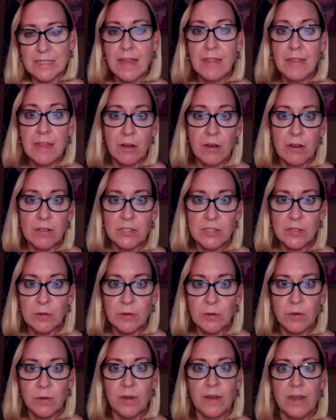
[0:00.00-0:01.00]
And then
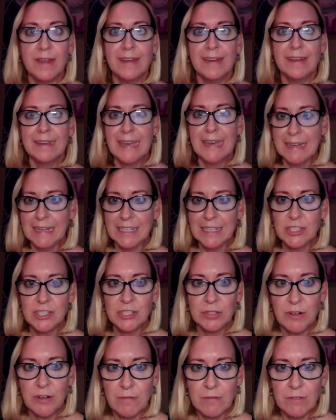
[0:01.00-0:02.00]
also getting into
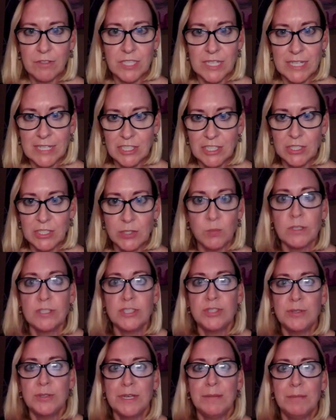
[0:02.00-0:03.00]
your conversations
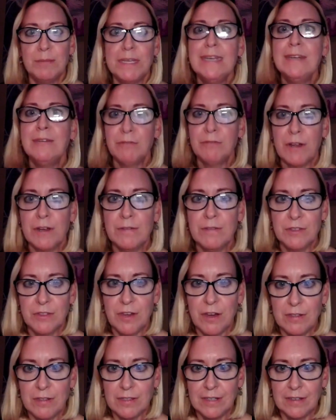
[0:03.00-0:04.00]
once you can be in front of a
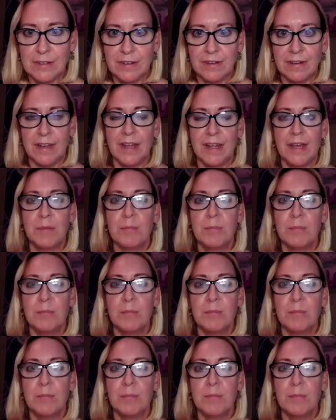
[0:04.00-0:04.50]
thought leader,